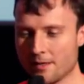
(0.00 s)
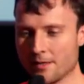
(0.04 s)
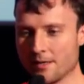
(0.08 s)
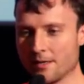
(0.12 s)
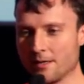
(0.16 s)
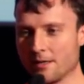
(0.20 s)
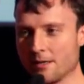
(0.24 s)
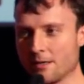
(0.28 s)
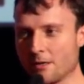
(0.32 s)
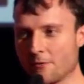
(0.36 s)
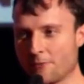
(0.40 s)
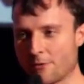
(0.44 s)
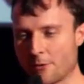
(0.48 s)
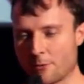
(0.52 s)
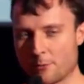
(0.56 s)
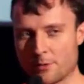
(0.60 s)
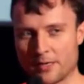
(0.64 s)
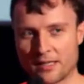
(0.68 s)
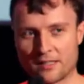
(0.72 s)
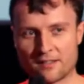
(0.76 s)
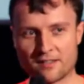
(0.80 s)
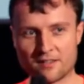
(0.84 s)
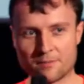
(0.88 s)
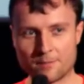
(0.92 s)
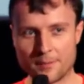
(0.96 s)
uh, of
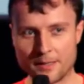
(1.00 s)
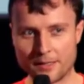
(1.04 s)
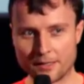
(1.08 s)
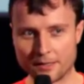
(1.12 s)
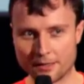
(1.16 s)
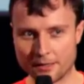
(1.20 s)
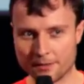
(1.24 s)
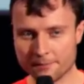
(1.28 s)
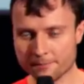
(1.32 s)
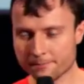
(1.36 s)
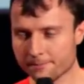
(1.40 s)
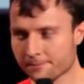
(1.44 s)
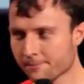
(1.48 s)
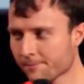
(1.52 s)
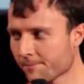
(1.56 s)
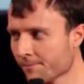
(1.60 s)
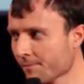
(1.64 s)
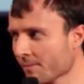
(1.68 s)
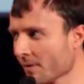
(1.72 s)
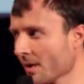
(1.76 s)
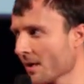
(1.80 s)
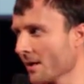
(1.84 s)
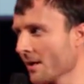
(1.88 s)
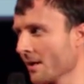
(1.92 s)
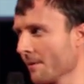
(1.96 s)
our next speaker,
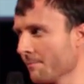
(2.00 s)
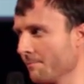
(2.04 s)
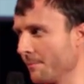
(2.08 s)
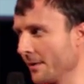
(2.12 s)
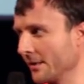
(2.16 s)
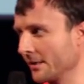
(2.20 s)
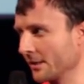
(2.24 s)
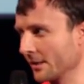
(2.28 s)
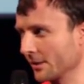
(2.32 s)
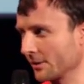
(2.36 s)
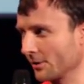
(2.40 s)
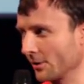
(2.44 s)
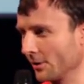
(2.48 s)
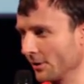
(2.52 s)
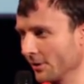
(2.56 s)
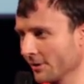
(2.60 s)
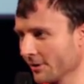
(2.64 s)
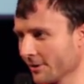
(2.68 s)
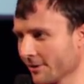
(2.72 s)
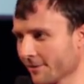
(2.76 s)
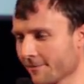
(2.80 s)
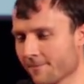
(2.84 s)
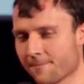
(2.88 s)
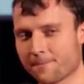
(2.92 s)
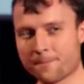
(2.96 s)
Peter
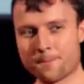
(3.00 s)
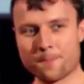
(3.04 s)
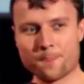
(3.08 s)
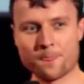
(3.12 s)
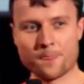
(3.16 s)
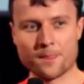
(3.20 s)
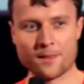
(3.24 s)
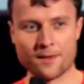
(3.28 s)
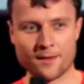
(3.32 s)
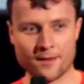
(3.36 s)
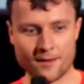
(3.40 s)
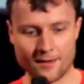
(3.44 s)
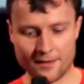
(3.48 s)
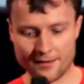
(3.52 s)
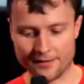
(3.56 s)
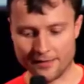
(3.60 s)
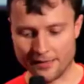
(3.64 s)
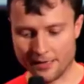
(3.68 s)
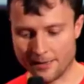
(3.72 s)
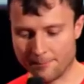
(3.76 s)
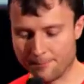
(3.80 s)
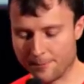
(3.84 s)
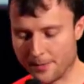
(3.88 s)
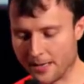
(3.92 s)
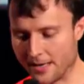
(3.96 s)
Todd,
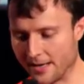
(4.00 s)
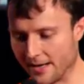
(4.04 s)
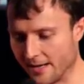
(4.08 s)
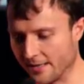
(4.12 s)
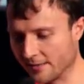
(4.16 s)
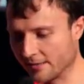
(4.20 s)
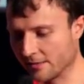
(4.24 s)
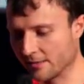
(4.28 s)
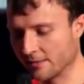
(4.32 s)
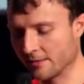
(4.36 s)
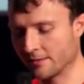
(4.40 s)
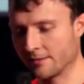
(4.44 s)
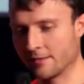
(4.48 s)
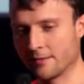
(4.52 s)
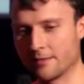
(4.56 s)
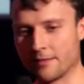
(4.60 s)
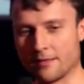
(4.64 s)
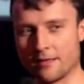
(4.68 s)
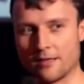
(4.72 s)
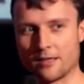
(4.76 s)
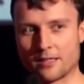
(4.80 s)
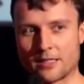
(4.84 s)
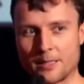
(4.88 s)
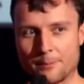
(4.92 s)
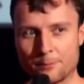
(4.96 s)
an applied
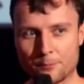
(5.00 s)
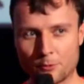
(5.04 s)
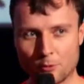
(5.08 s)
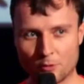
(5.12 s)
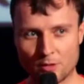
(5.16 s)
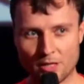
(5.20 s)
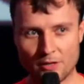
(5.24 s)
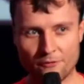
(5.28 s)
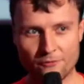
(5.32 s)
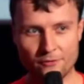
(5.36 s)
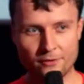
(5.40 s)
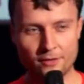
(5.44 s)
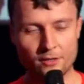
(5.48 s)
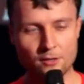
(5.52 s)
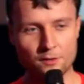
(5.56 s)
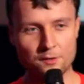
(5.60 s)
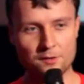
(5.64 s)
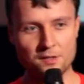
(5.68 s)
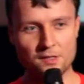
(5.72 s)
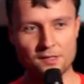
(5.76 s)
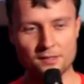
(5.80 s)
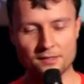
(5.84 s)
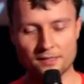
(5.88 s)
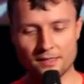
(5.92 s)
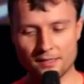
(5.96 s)
uh, cryptography
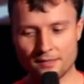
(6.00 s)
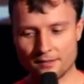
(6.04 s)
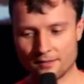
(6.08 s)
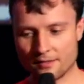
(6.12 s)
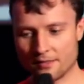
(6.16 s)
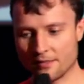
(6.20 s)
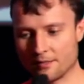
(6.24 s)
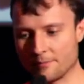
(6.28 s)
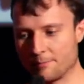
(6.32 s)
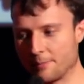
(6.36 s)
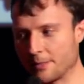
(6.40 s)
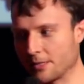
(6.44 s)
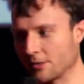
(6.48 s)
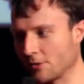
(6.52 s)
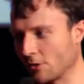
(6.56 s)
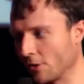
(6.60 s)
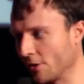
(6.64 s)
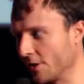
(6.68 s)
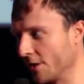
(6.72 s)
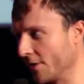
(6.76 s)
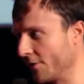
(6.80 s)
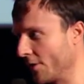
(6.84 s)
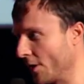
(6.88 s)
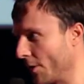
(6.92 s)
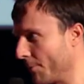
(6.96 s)
consultant and
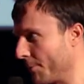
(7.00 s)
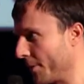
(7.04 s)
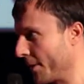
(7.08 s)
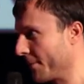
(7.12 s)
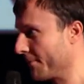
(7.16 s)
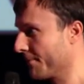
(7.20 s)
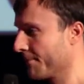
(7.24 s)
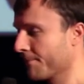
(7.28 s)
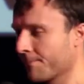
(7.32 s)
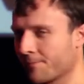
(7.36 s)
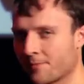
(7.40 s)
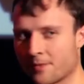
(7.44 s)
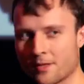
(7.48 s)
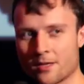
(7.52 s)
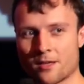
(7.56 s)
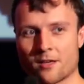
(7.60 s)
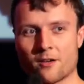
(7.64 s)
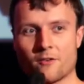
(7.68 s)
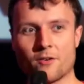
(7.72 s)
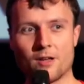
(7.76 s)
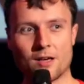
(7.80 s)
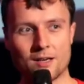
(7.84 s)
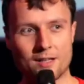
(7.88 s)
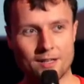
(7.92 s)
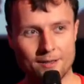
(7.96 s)
Bitcoin developer.
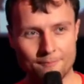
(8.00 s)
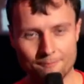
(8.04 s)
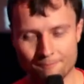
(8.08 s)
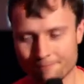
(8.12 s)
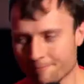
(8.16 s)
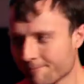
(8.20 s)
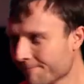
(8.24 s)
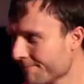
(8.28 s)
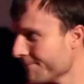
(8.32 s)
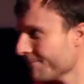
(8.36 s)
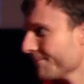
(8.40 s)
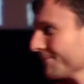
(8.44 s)
Welcome.